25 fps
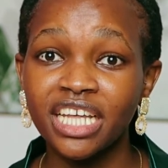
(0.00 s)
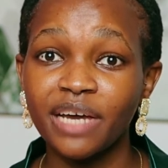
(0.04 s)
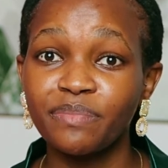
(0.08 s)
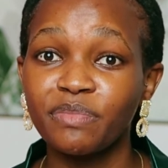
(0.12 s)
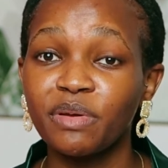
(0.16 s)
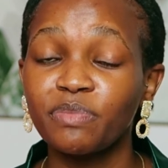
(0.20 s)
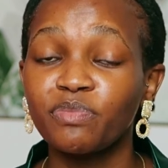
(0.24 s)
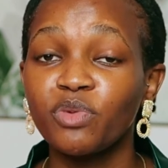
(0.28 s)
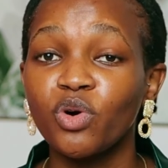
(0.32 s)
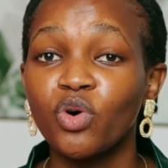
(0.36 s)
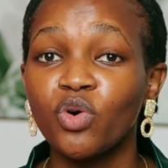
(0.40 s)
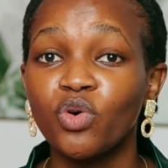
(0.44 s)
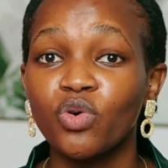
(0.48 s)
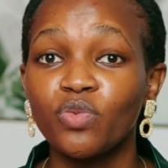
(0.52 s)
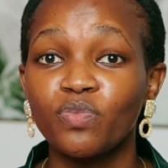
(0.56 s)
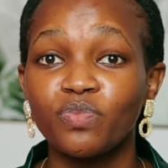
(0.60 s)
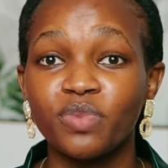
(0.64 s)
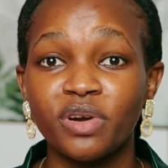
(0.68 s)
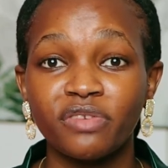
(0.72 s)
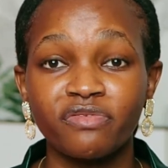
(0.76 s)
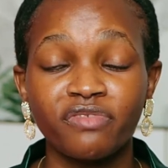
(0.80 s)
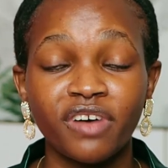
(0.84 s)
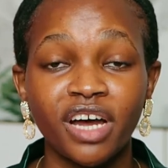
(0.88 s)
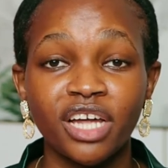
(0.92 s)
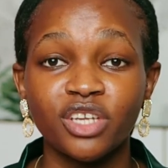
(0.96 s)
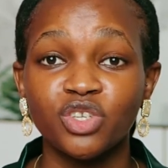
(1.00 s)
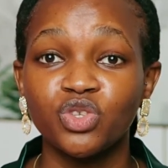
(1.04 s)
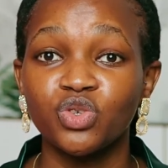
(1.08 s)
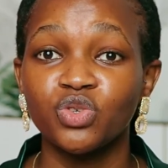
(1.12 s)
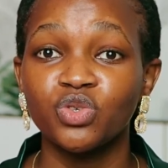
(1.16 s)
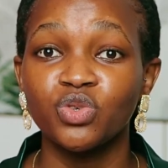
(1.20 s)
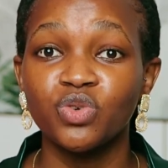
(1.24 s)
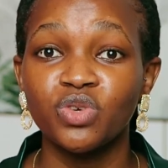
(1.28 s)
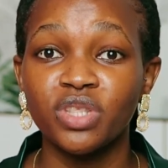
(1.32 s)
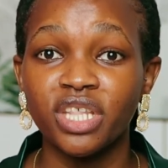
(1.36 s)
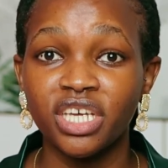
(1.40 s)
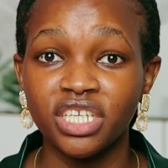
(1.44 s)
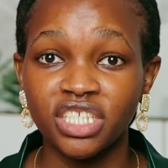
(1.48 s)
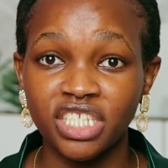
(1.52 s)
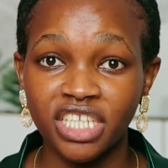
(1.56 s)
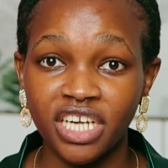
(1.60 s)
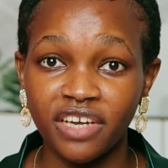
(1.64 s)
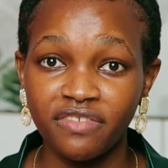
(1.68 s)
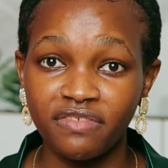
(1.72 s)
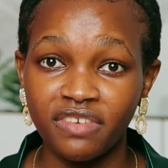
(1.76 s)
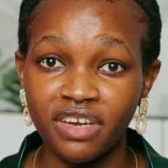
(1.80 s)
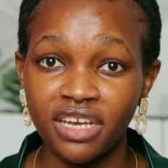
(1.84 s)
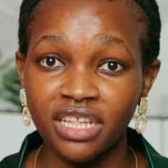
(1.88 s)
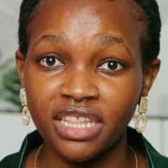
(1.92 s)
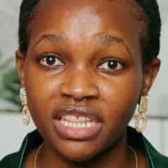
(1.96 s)
There are people who prefer to do the
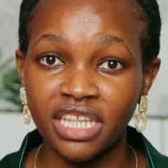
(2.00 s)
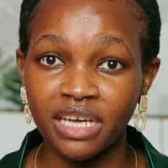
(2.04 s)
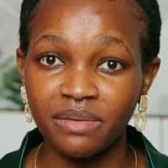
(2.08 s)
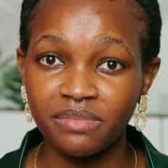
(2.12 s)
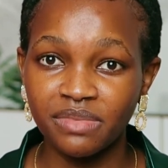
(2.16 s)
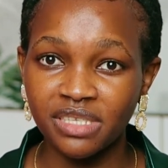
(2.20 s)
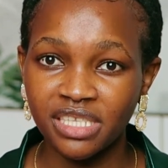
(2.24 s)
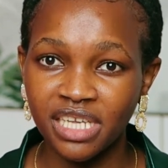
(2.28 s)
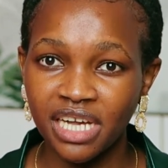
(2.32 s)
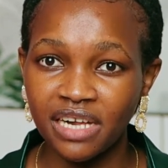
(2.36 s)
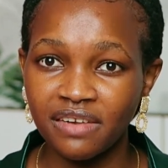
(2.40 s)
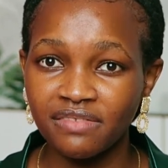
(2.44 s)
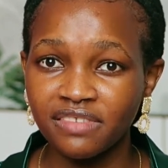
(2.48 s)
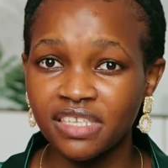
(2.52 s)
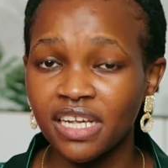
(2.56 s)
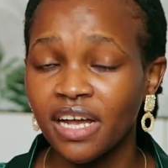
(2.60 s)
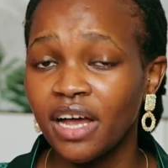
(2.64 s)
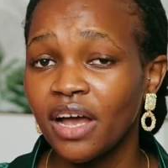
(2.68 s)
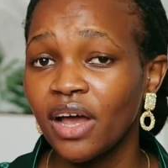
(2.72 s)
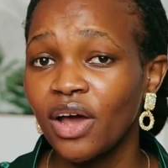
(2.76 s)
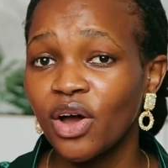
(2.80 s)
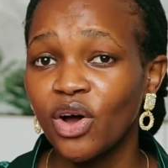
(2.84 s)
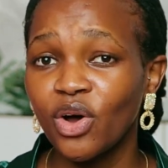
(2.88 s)
shaving themselves.